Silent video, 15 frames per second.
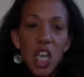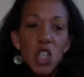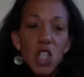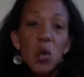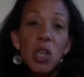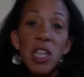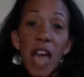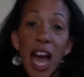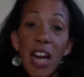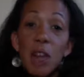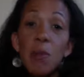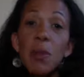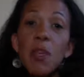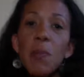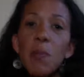So a lot
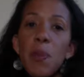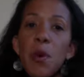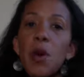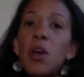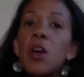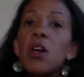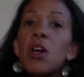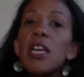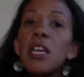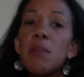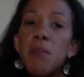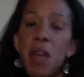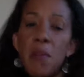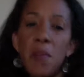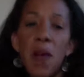of people in
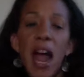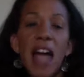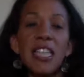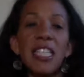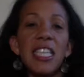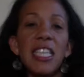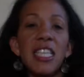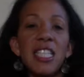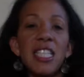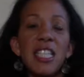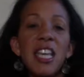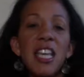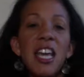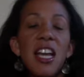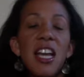my practice
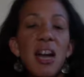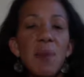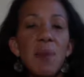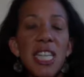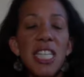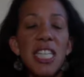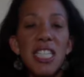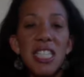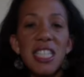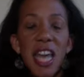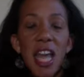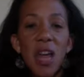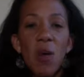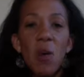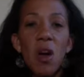come in and
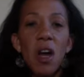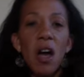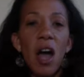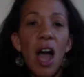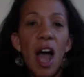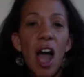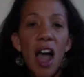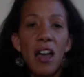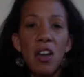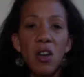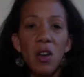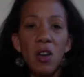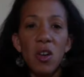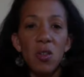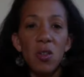say, well,
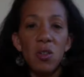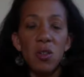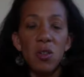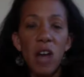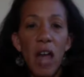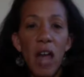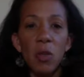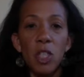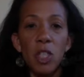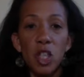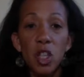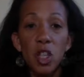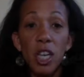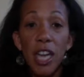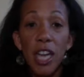I would
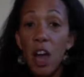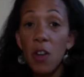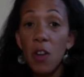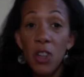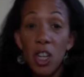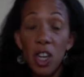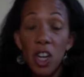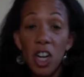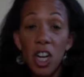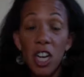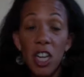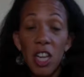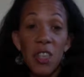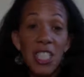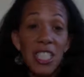cook healthier
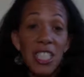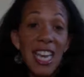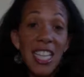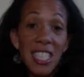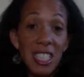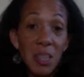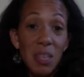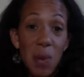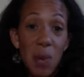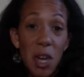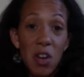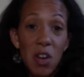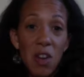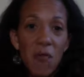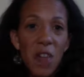if it tasted
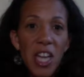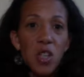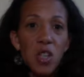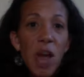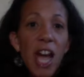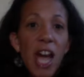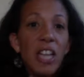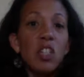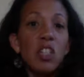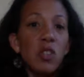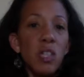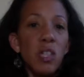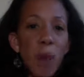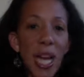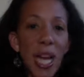better. If I knew how to
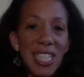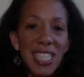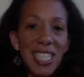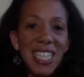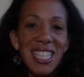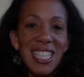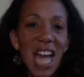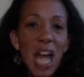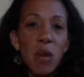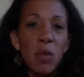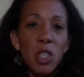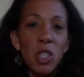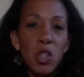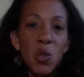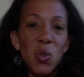use spices, I
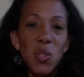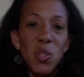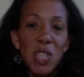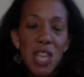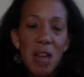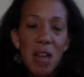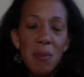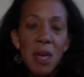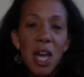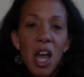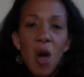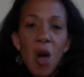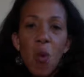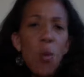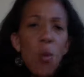would use them.
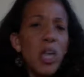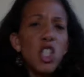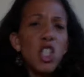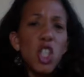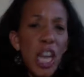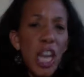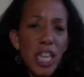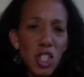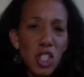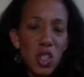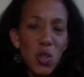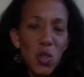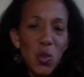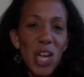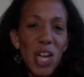What should I
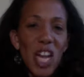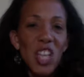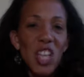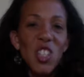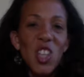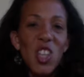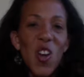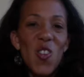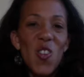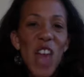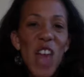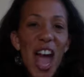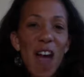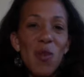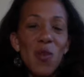do? So
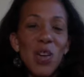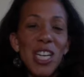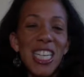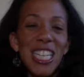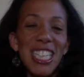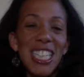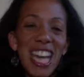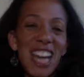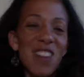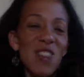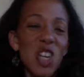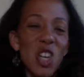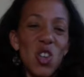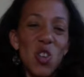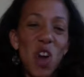that one is kind of
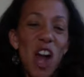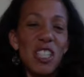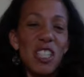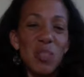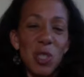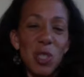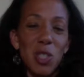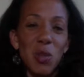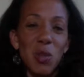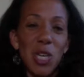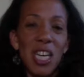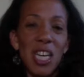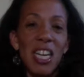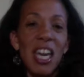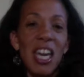a cross
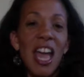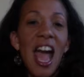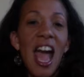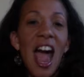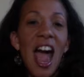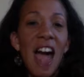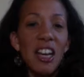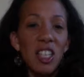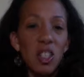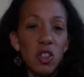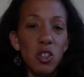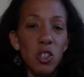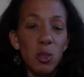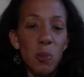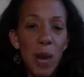between how to
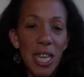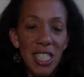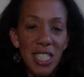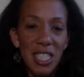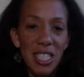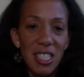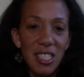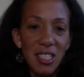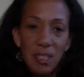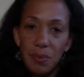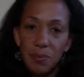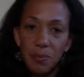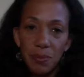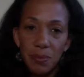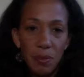use spices
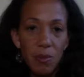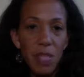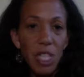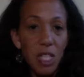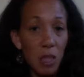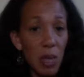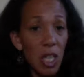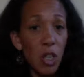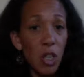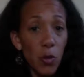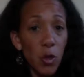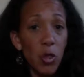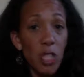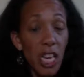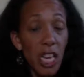to make your
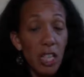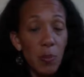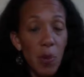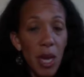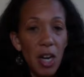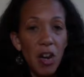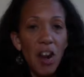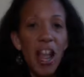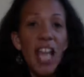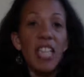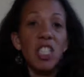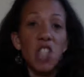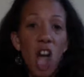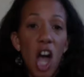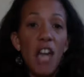foods taste better
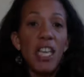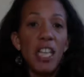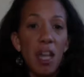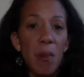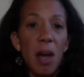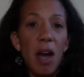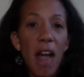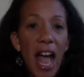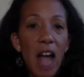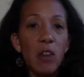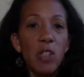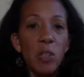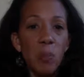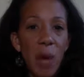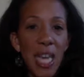and talking about how
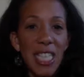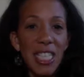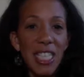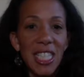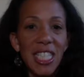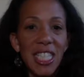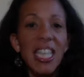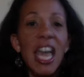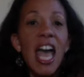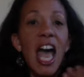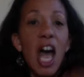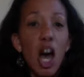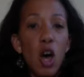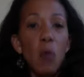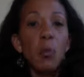spices
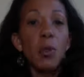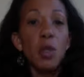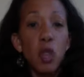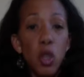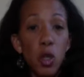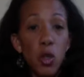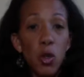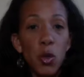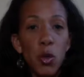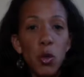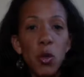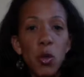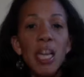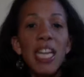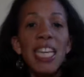help
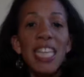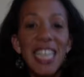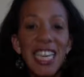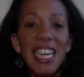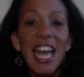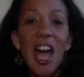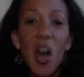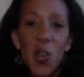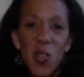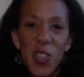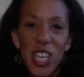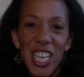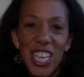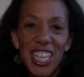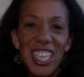you get
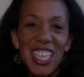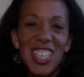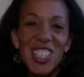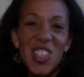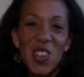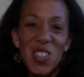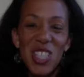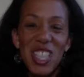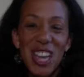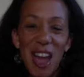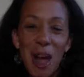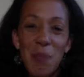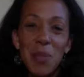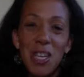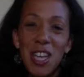healthy. So it's a
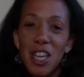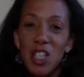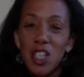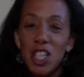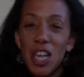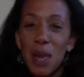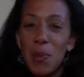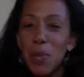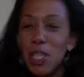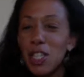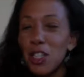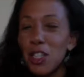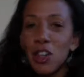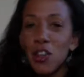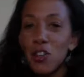combination. I put a
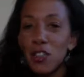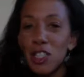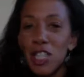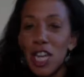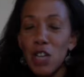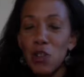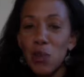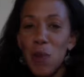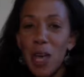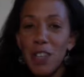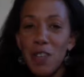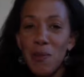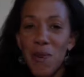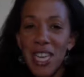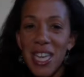little
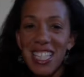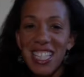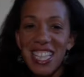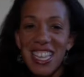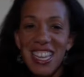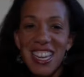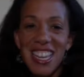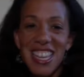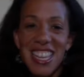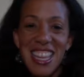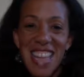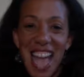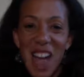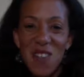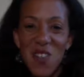naturopathic medicine in
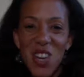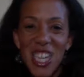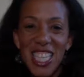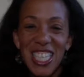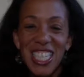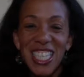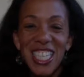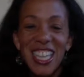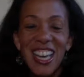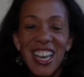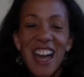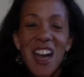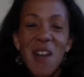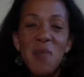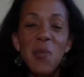that
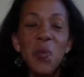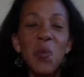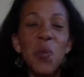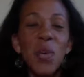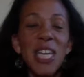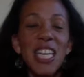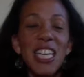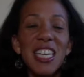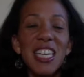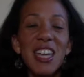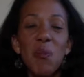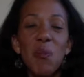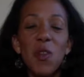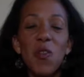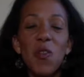one. Week
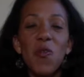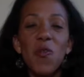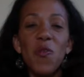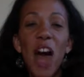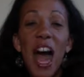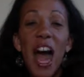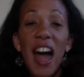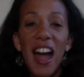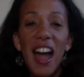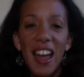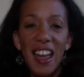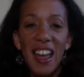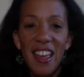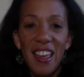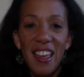number
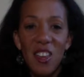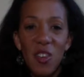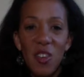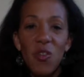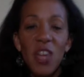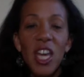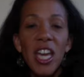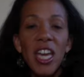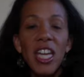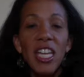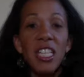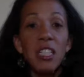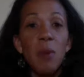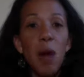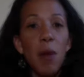5
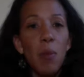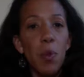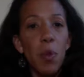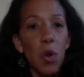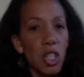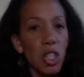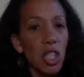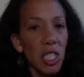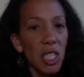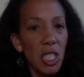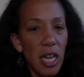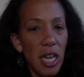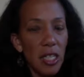is about portion size.